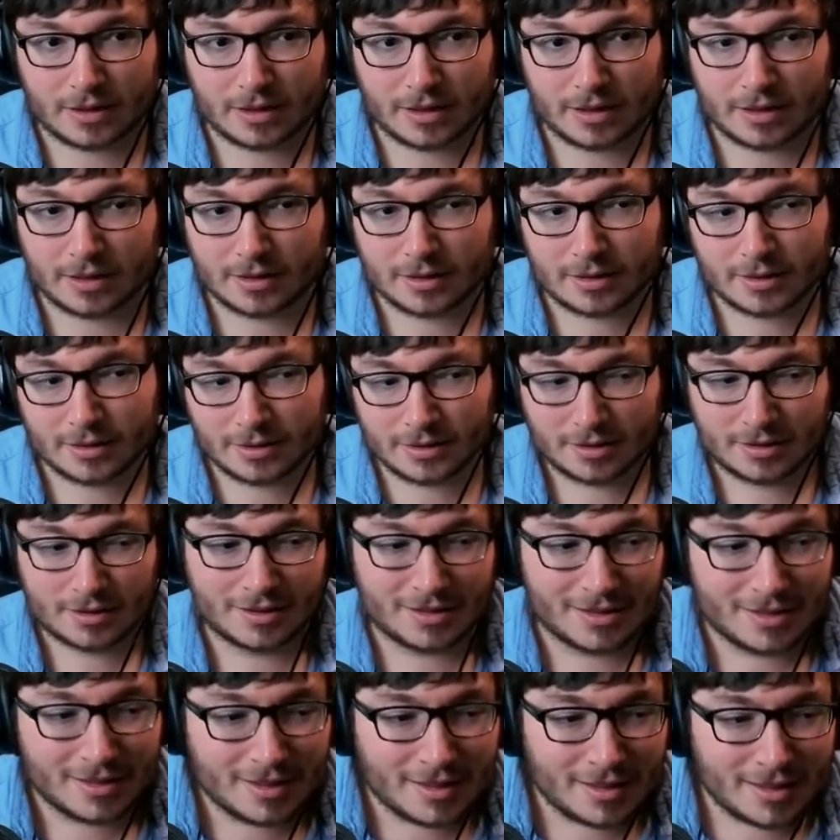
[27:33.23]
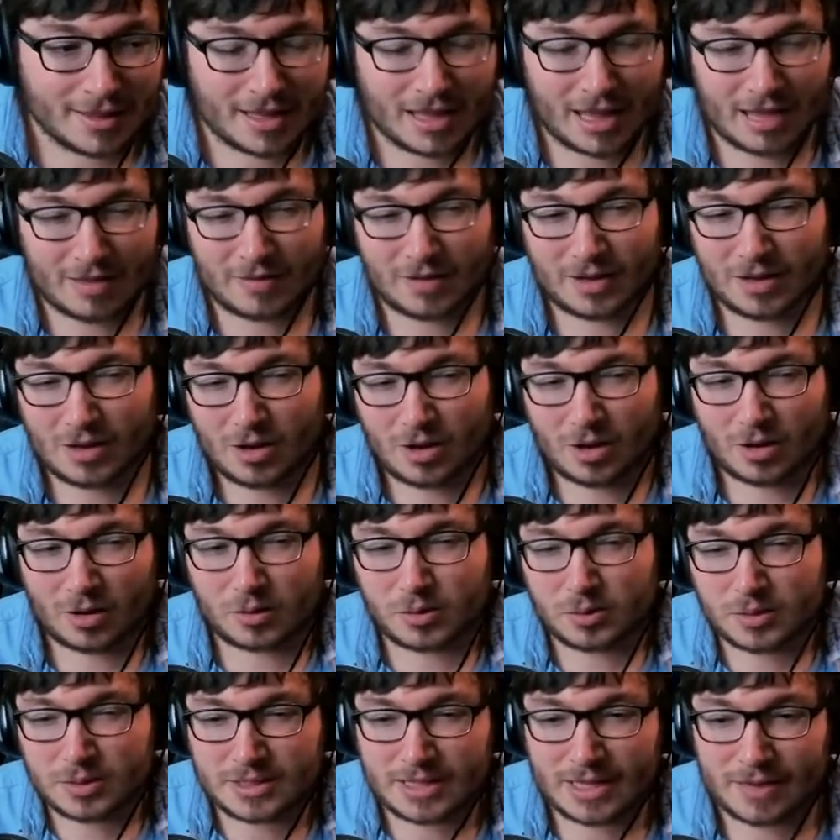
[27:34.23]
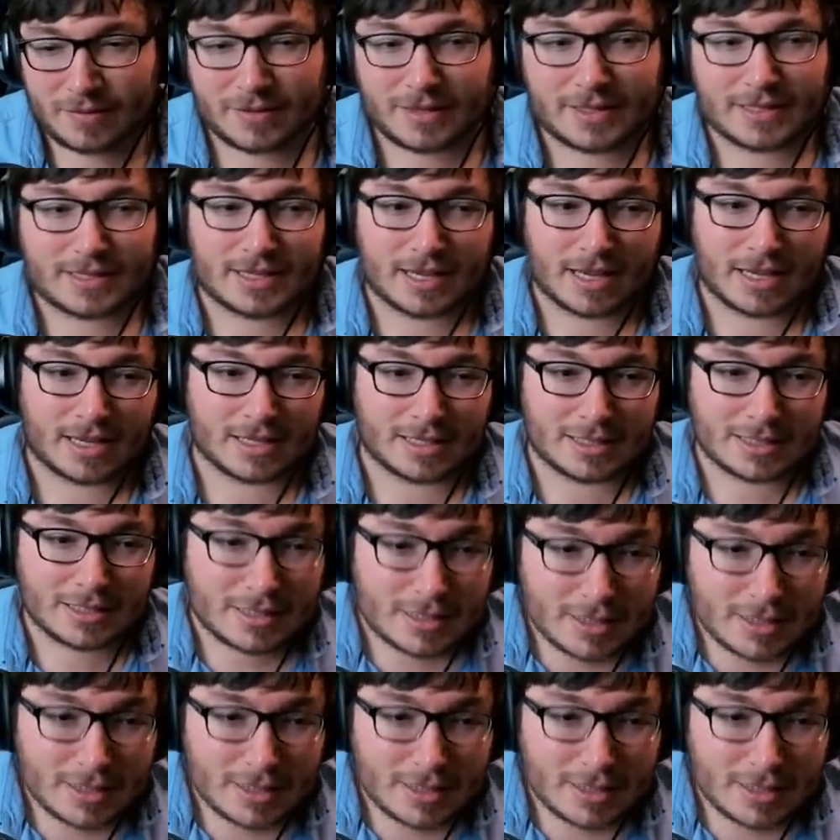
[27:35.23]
like, having a whole 7 days